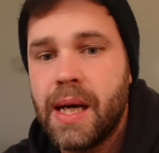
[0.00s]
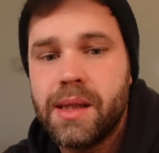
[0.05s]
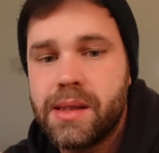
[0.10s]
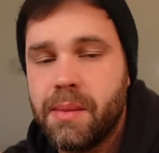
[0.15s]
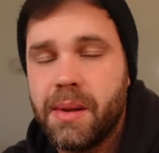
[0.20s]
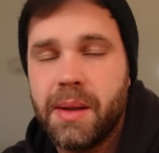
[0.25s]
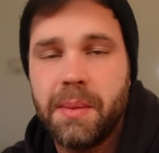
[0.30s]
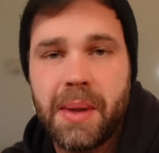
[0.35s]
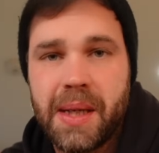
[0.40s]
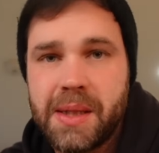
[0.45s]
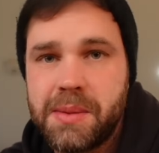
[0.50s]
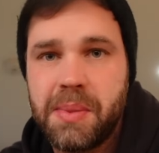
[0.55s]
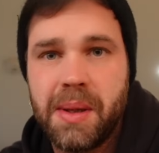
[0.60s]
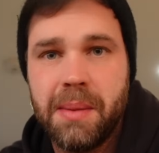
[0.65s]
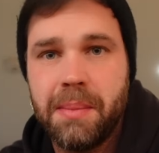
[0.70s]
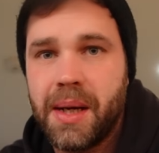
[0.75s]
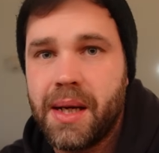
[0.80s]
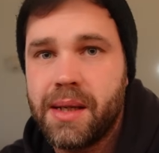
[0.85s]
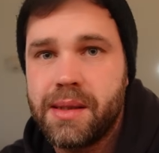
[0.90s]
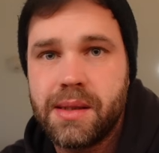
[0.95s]
Some of the best
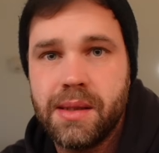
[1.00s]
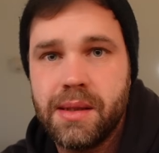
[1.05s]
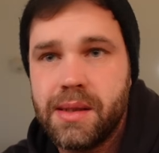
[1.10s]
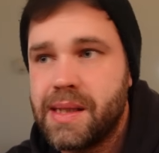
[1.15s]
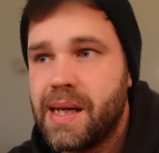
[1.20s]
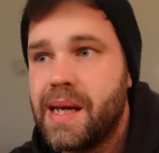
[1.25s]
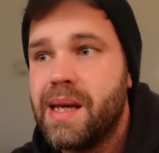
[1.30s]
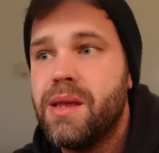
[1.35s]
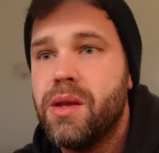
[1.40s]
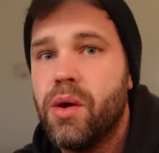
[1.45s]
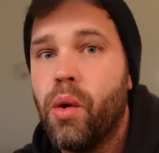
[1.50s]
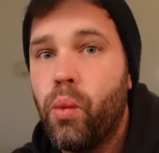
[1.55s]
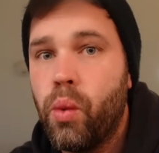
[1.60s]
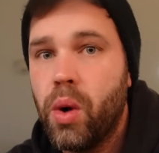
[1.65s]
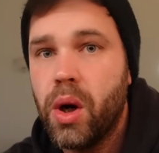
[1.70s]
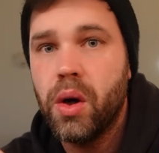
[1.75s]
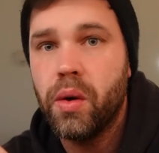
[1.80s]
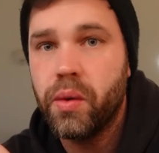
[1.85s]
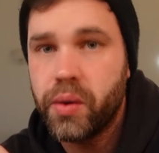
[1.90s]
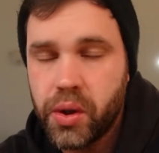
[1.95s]
pit masters in the
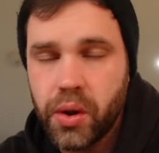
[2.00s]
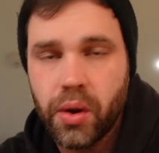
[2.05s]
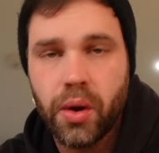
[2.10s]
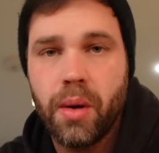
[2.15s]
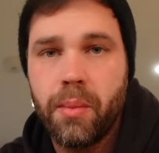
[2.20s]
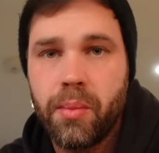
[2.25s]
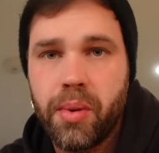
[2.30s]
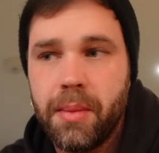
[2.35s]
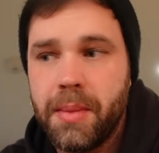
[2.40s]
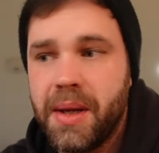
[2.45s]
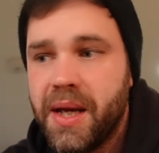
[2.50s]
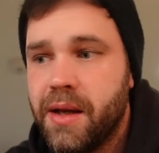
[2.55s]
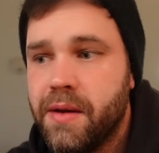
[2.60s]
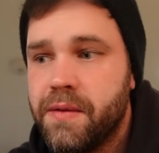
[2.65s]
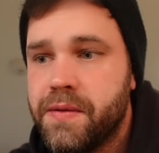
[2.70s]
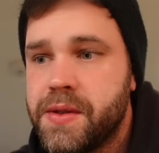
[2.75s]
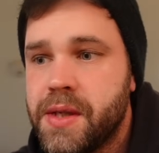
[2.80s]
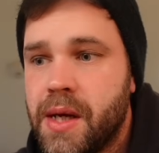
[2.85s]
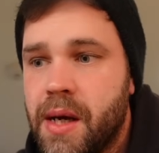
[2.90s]
world cook on primitives.